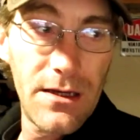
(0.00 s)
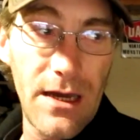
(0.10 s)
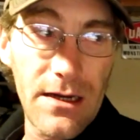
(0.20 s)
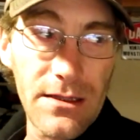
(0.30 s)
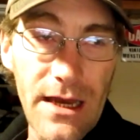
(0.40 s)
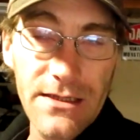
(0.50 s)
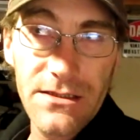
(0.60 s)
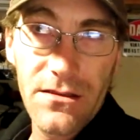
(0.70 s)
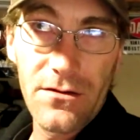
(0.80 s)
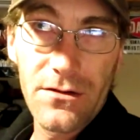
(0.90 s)
Got it
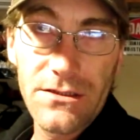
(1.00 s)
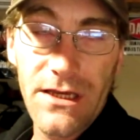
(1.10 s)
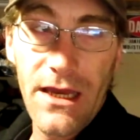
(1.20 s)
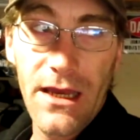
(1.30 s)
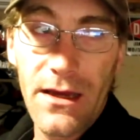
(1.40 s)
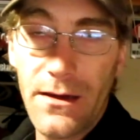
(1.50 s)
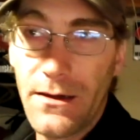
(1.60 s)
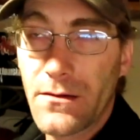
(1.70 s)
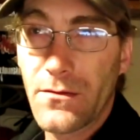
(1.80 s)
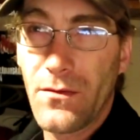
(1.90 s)
last Thursday
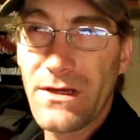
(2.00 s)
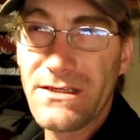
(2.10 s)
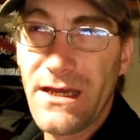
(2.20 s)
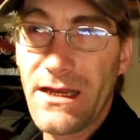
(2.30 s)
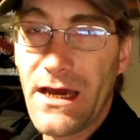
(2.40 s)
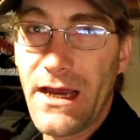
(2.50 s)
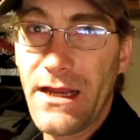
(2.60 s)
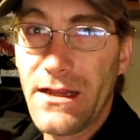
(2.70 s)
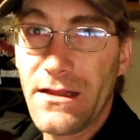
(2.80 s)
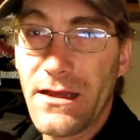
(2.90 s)
or Wednesday
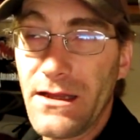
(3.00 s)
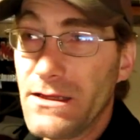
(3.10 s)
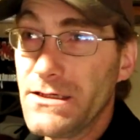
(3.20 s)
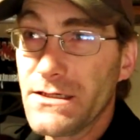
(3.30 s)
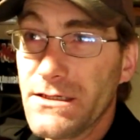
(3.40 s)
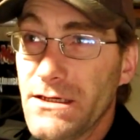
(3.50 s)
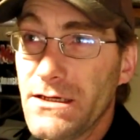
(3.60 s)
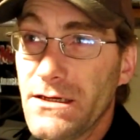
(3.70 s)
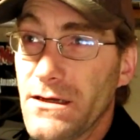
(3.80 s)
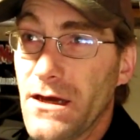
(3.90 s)
night, and then
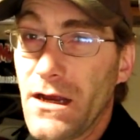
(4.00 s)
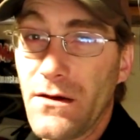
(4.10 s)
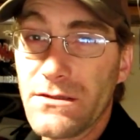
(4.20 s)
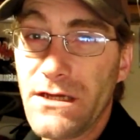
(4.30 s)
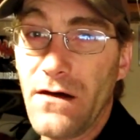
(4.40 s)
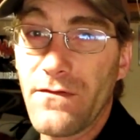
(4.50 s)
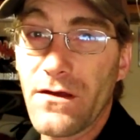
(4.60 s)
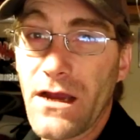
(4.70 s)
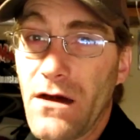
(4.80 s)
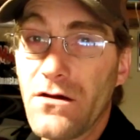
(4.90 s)
I was down for
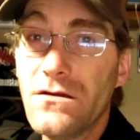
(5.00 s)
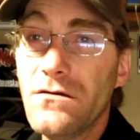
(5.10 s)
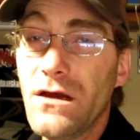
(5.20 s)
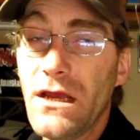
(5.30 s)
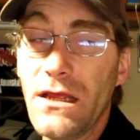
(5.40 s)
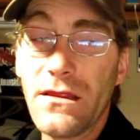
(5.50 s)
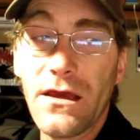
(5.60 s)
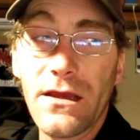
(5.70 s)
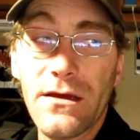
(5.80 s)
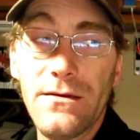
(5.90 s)
the count, couldn't do
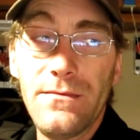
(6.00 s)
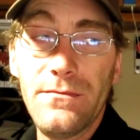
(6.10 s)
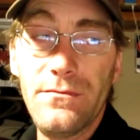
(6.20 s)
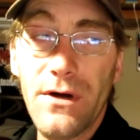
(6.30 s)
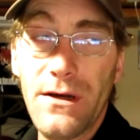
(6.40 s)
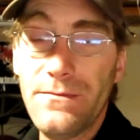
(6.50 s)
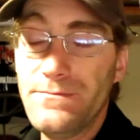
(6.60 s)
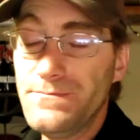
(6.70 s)
anything. But